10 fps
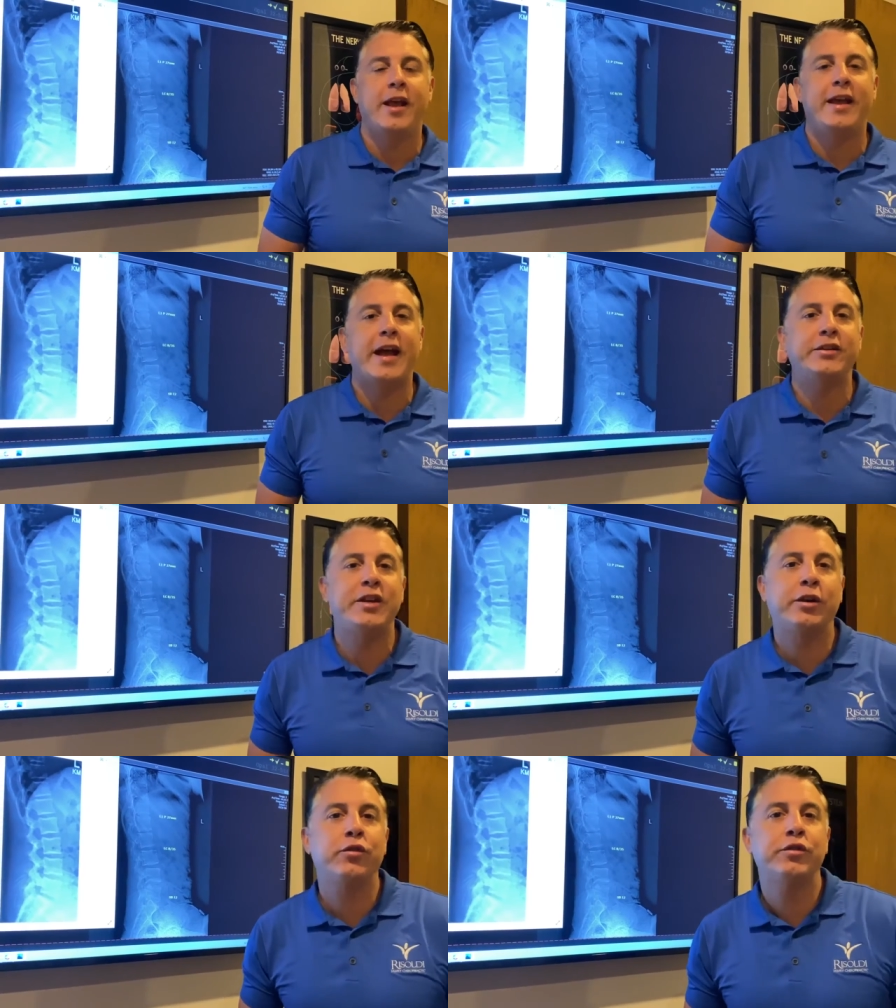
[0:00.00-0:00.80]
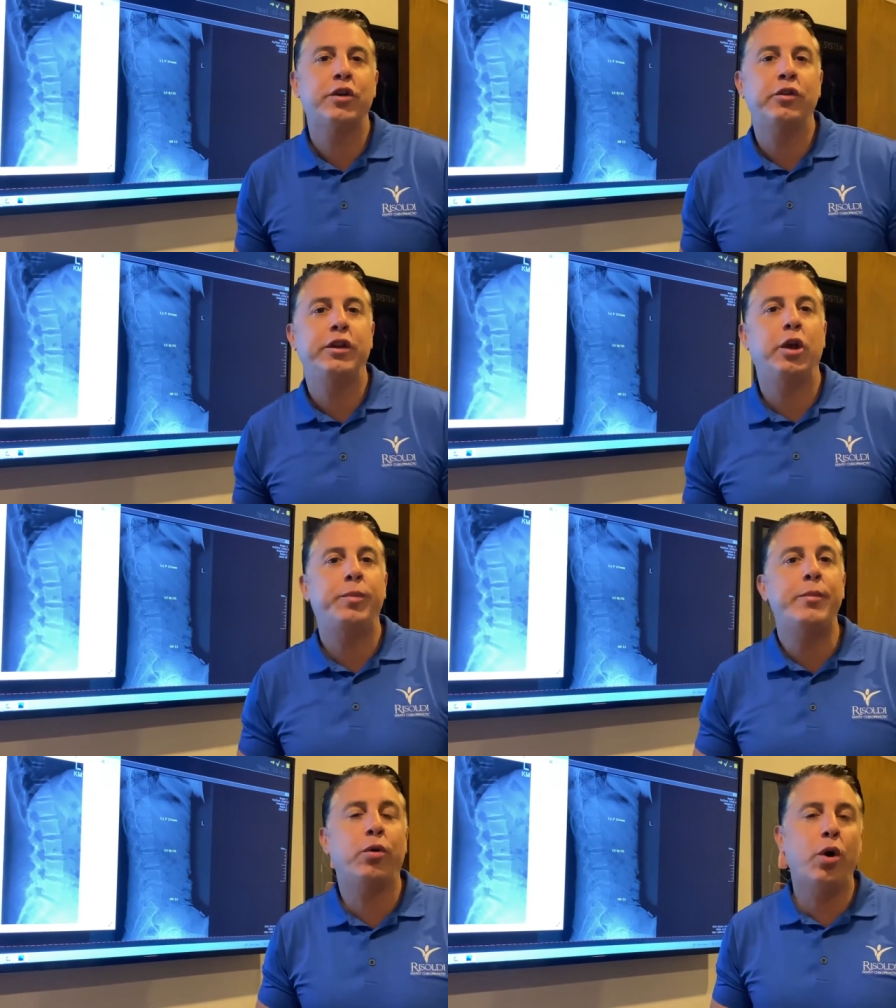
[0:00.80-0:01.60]
Hey guys, Dr. Risoldi here.
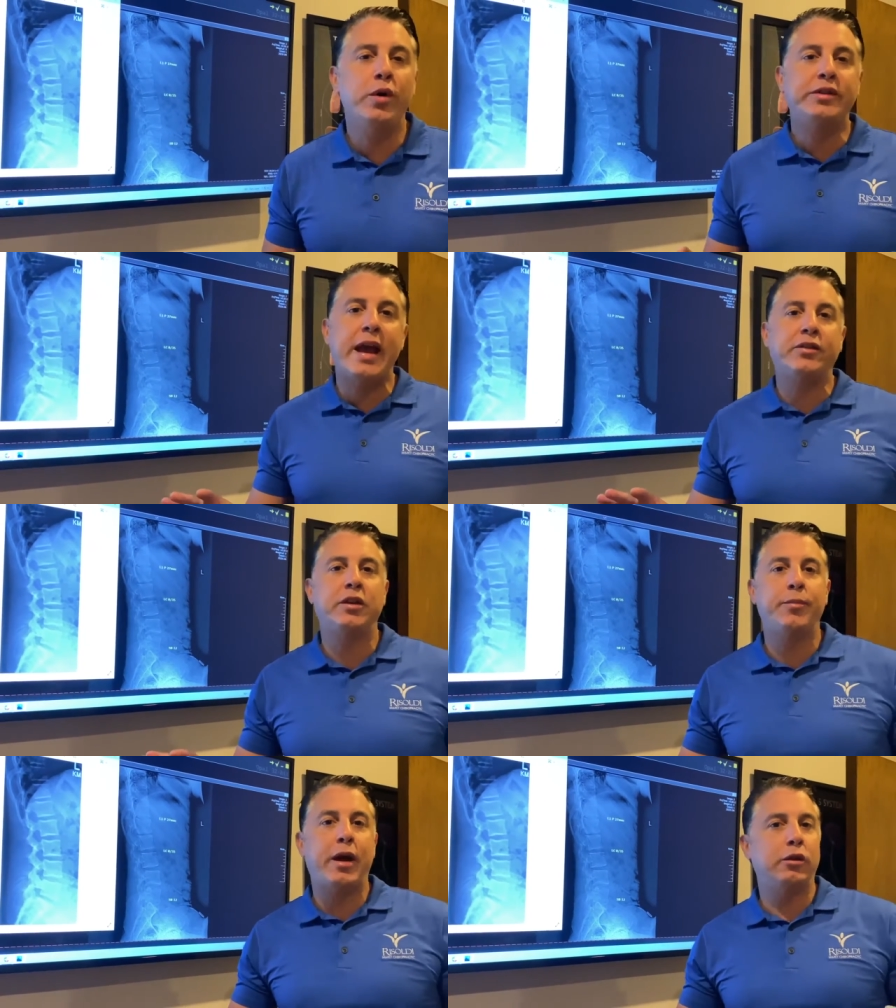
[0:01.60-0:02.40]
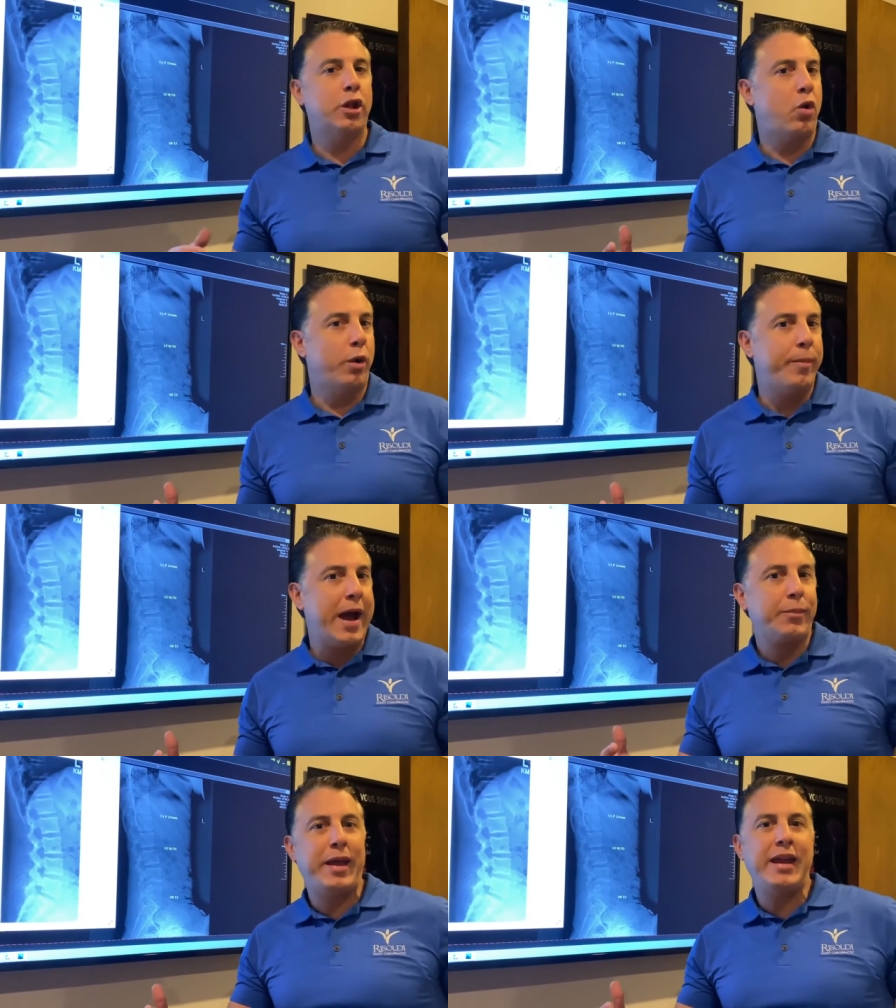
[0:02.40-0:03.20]
People are always asking about lower
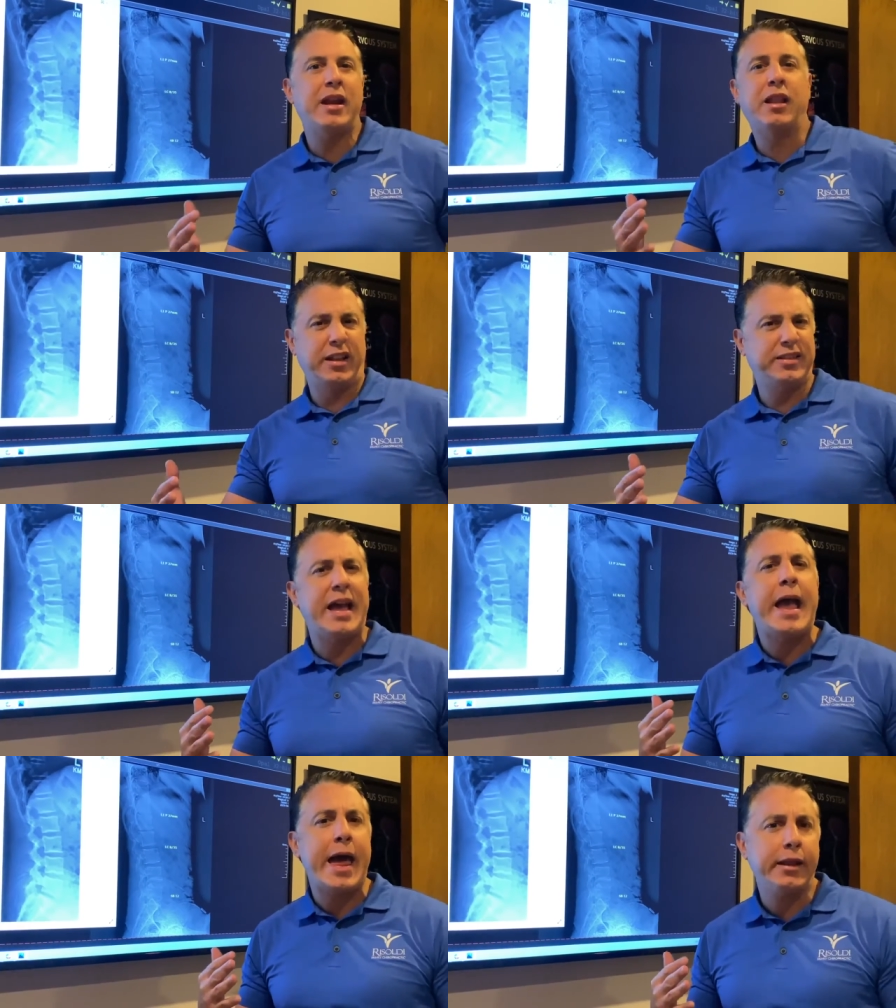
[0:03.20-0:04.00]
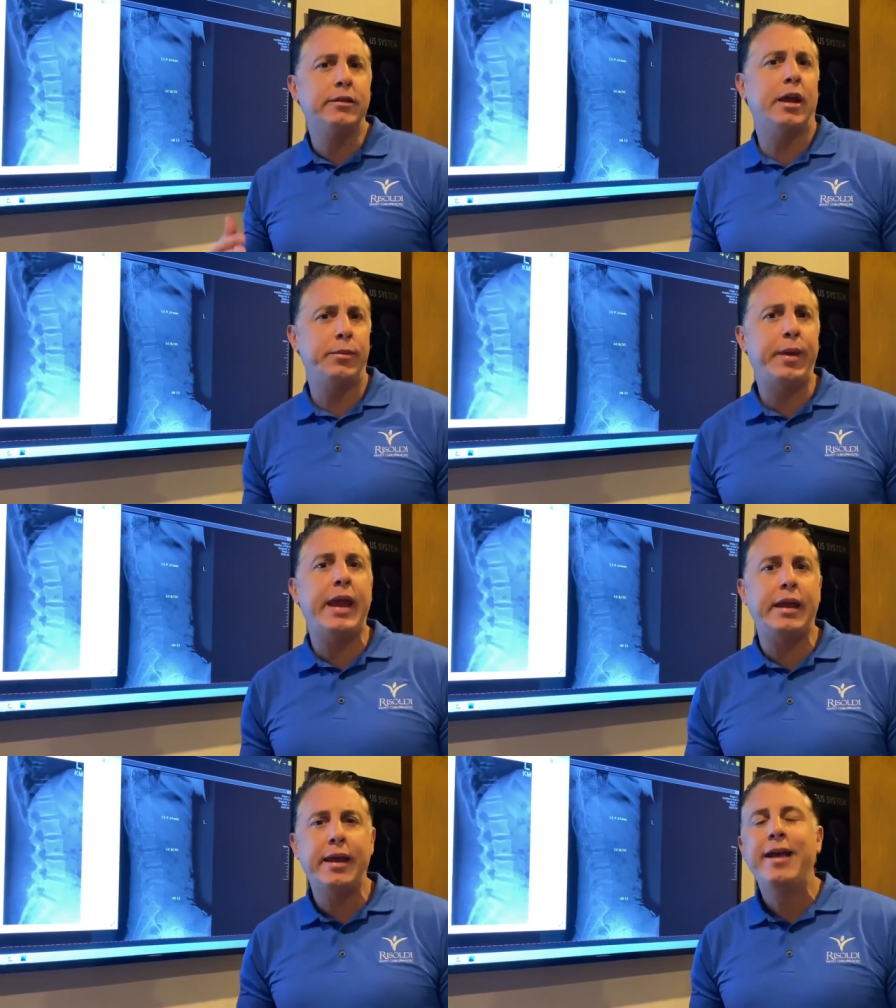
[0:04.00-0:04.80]
back pain and like sciatic type
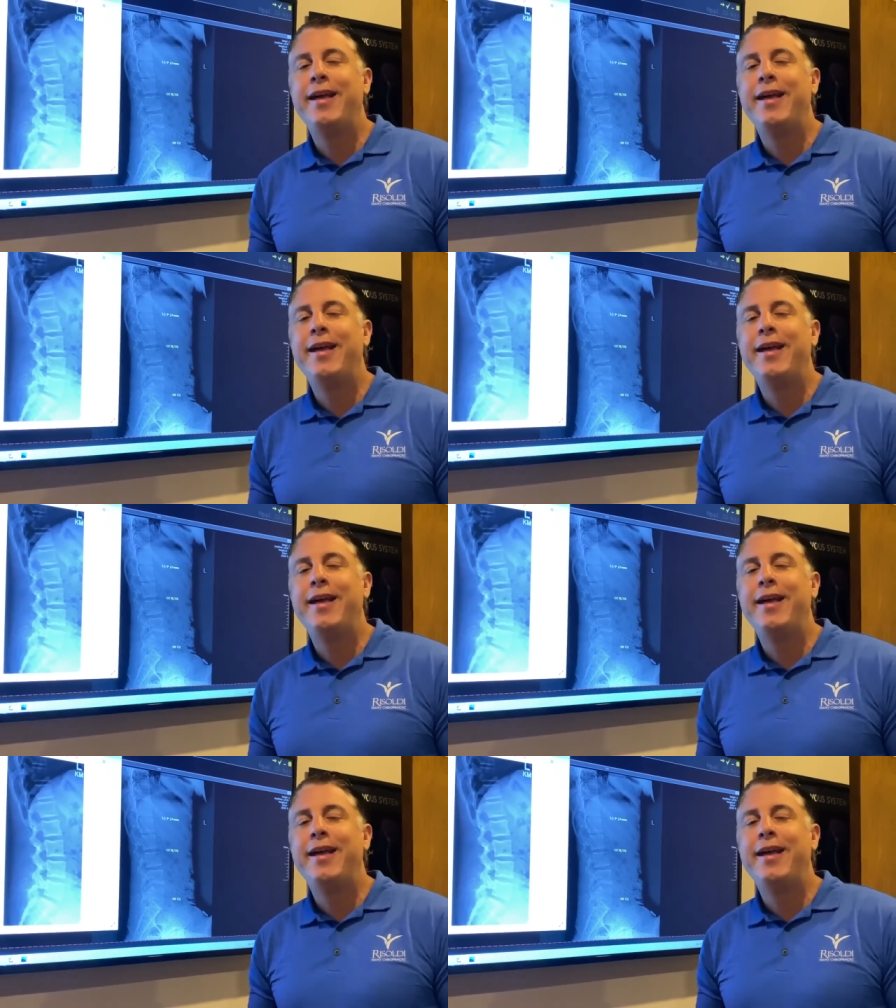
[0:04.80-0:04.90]
pain.